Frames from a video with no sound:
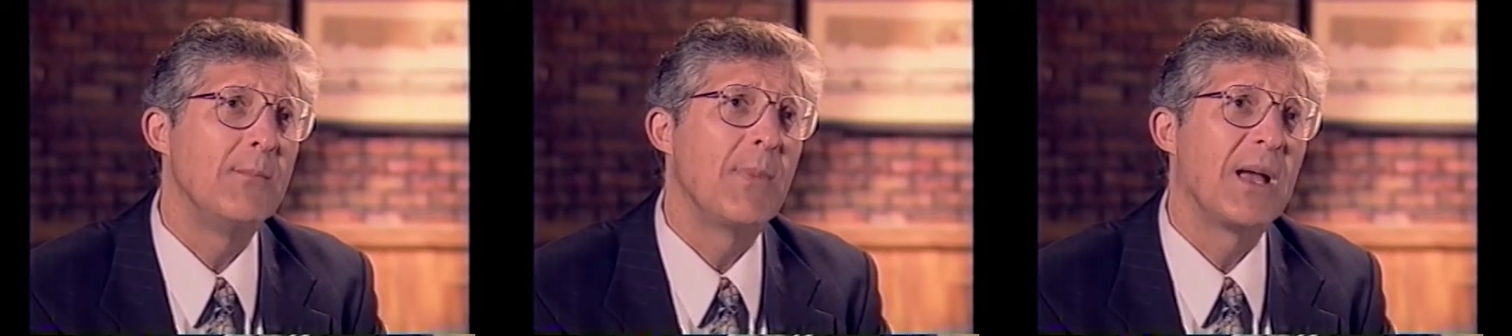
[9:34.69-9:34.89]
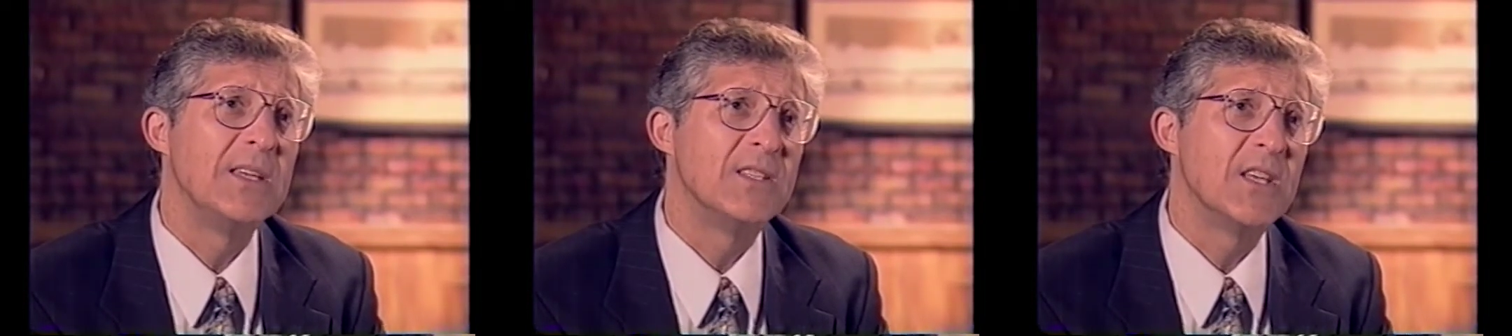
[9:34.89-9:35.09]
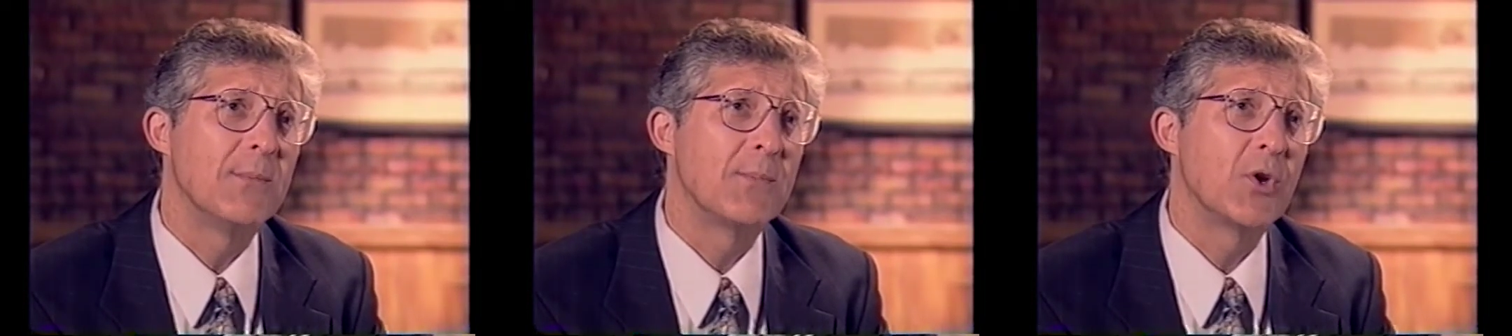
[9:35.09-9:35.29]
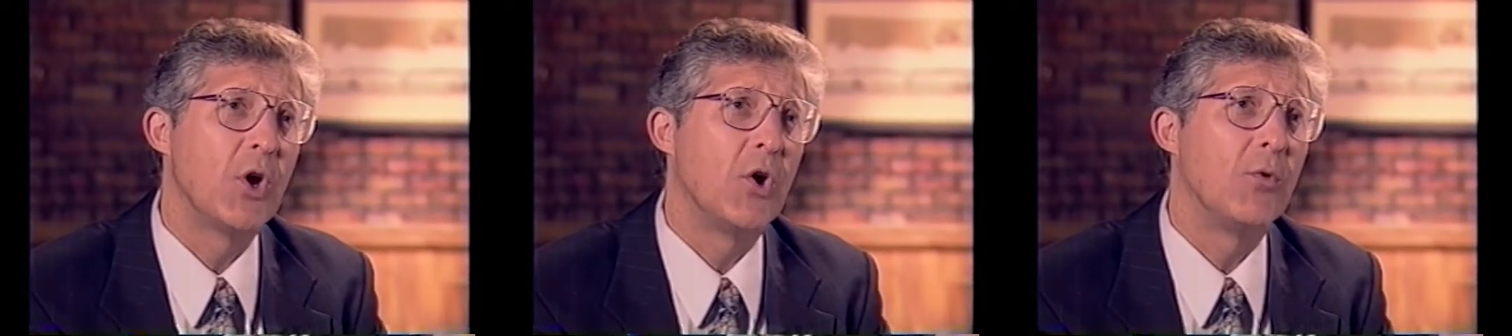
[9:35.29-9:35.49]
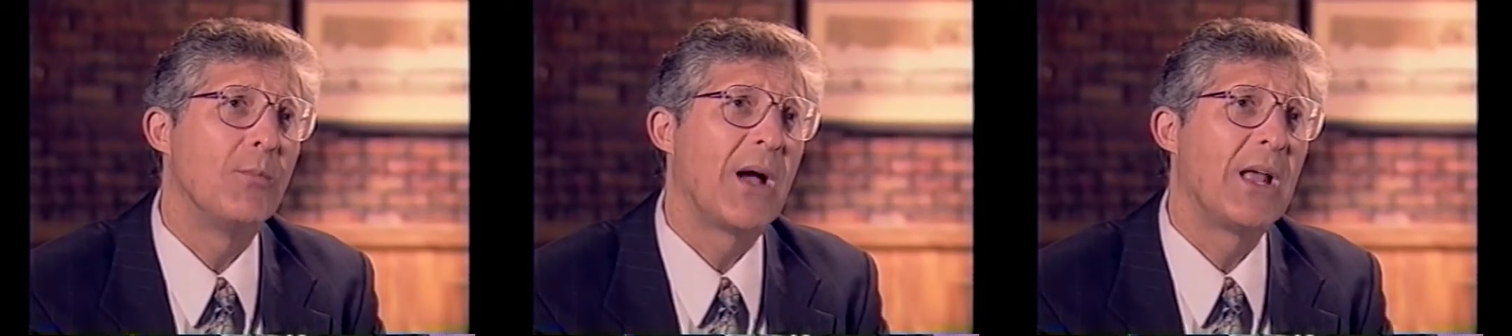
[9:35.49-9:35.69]
by zip
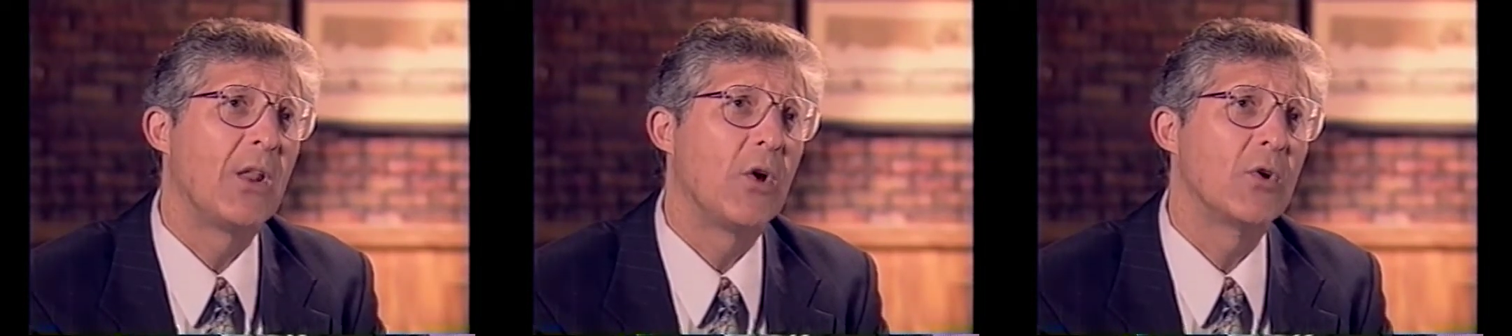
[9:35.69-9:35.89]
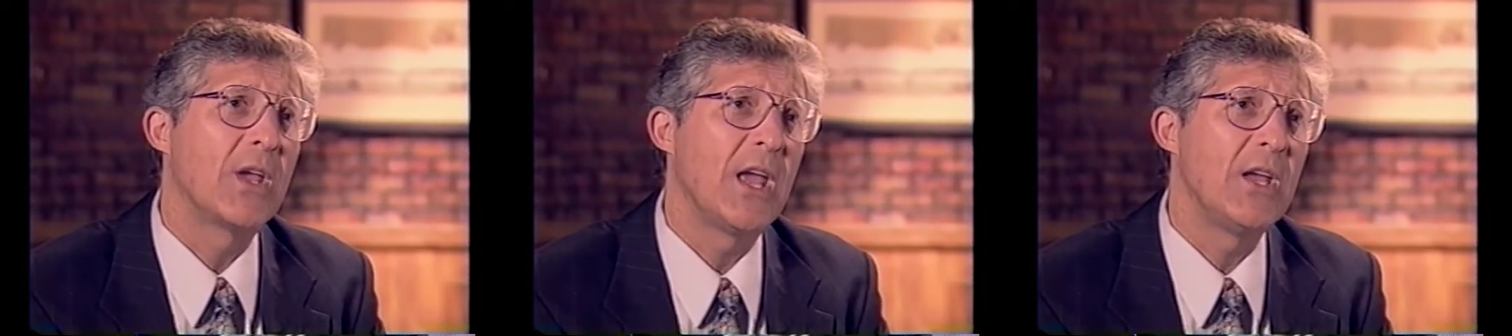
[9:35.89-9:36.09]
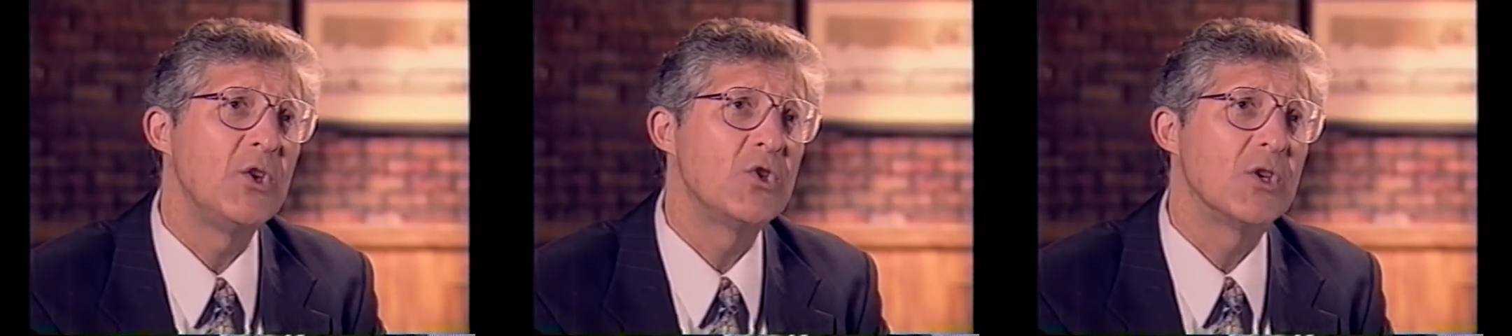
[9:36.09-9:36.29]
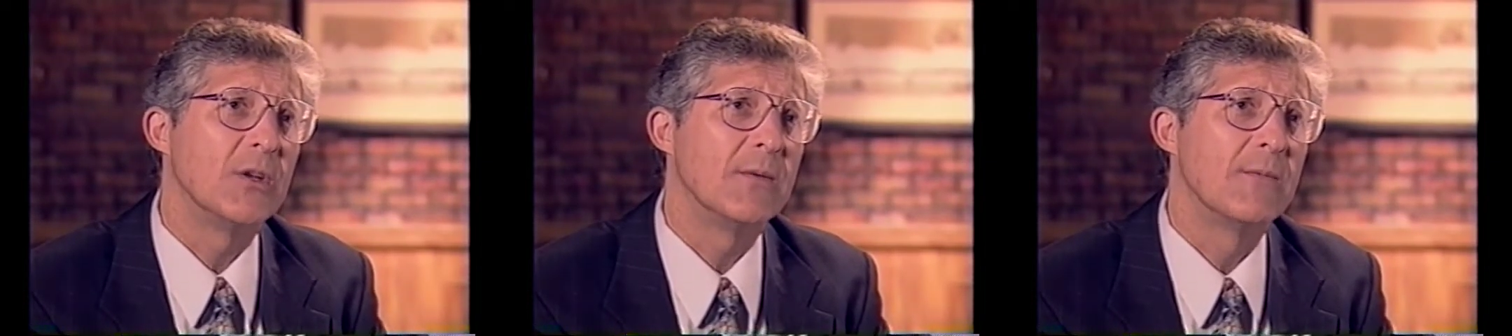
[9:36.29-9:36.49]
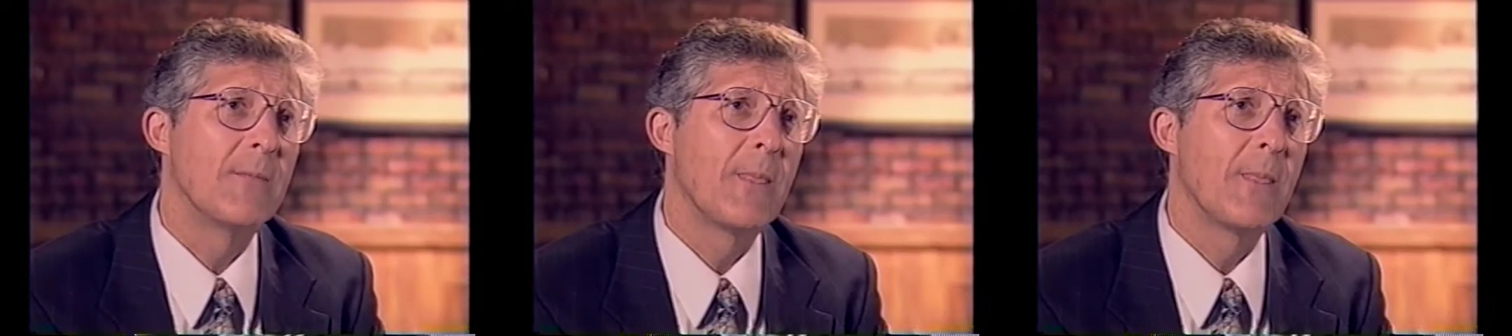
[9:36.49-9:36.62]
code, by location,